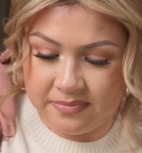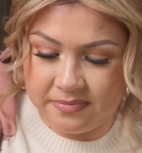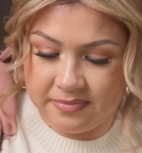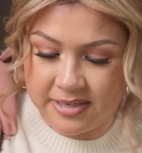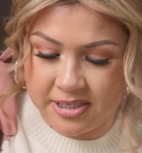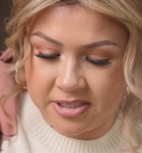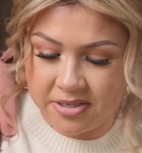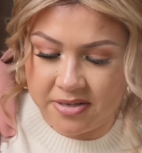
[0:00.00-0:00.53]

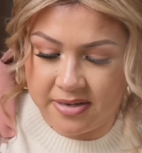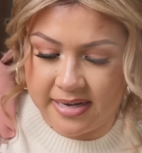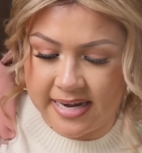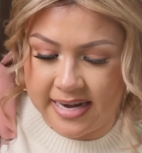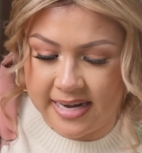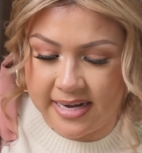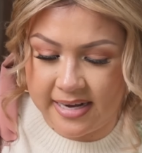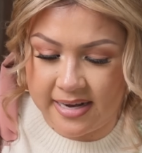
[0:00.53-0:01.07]
Make sure you
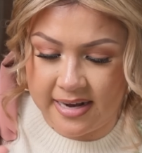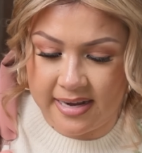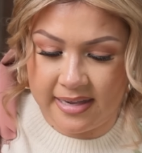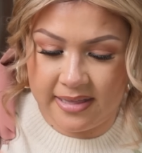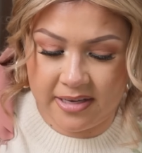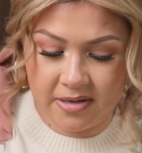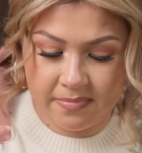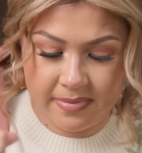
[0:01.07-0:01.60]
get a
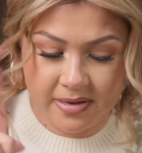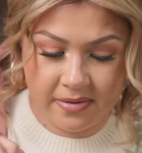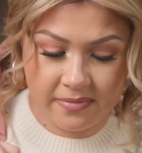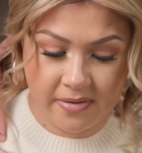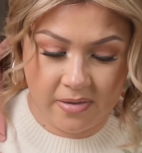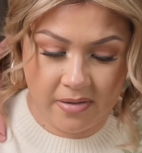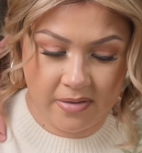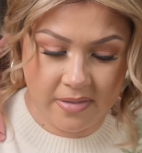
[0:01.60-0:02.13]
little bit of
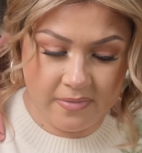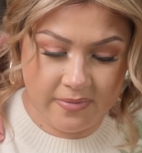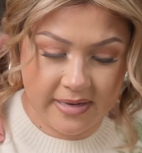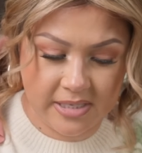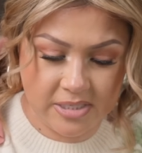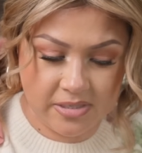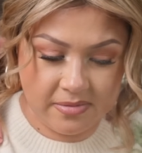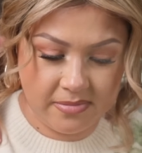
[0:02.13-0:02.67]
all the
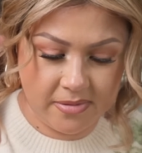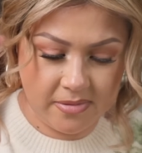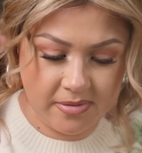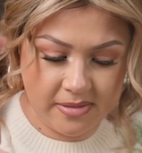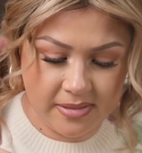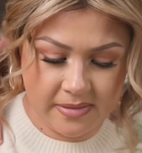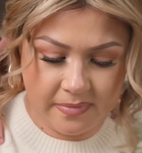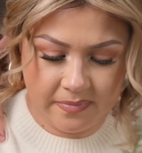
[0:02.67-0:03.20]

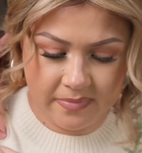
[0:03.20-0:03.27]
vegetables,